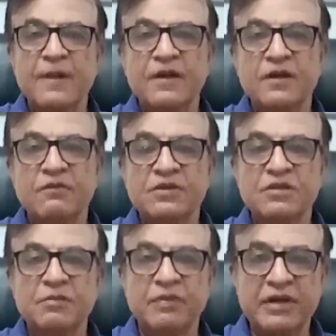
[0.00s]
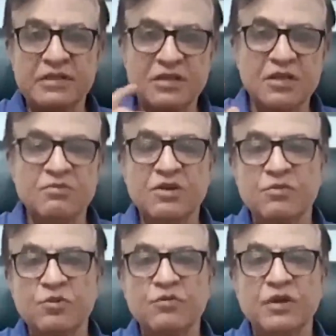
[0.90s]
in which the piles can be
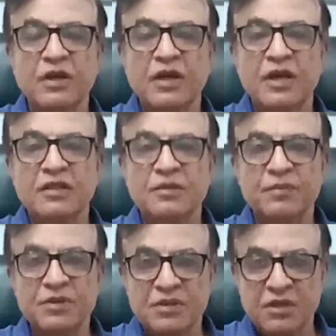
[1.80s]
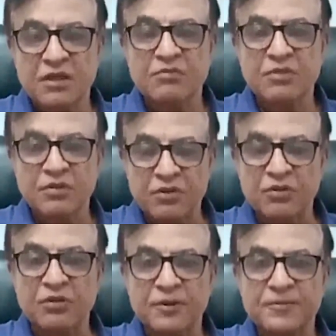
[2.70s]
removed and the patient can be
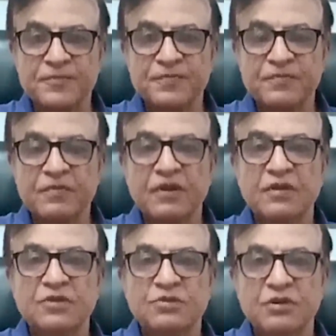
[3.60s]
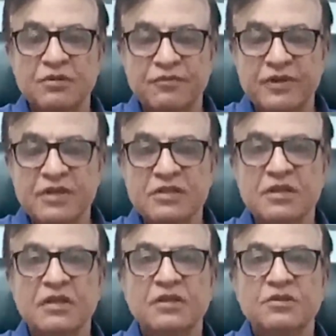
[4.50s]
cured. So dear friends,
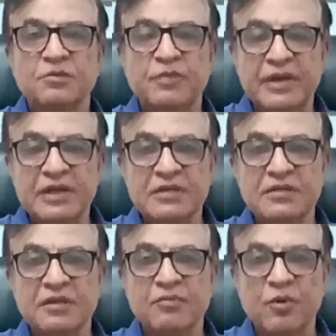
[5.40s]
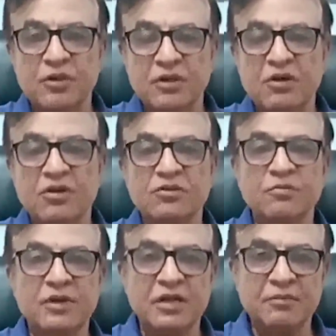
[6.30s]
the piles is the important cause of
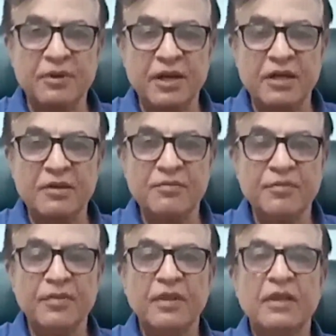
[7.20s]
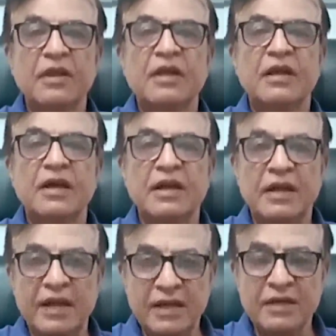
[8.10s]
bleeding per rectum,
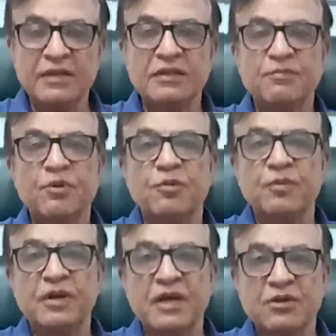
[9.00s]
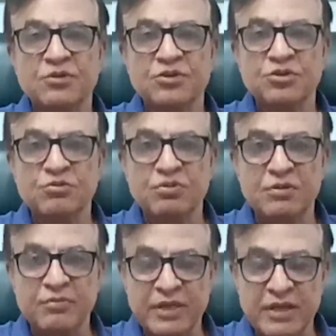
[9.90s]
and the proper diagnosis should
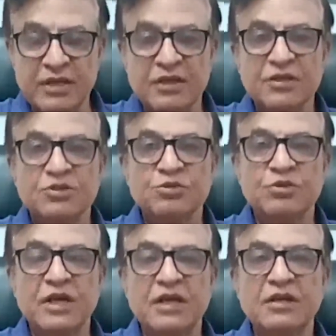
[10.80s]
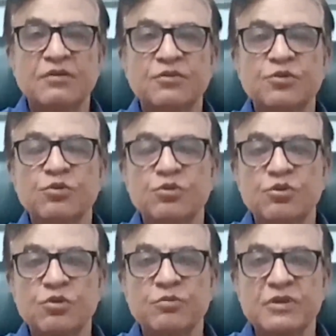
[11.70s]
be made so that you
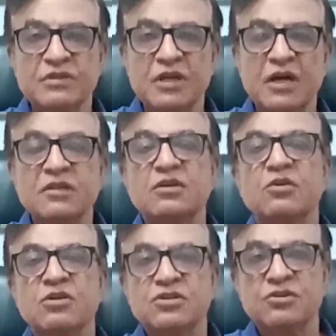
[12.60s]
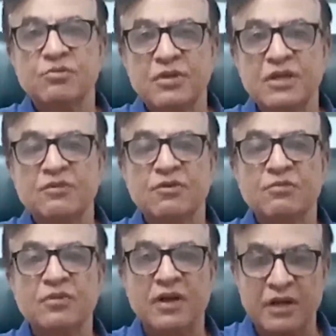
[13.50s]
don't miss the other causes of bleeding
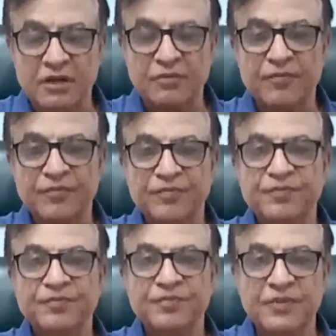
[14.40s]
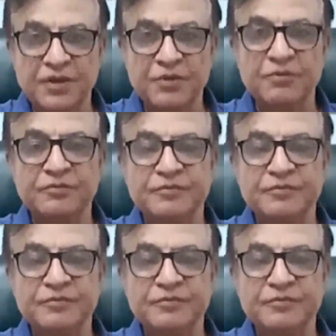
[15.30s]
from the rectum. Thank you.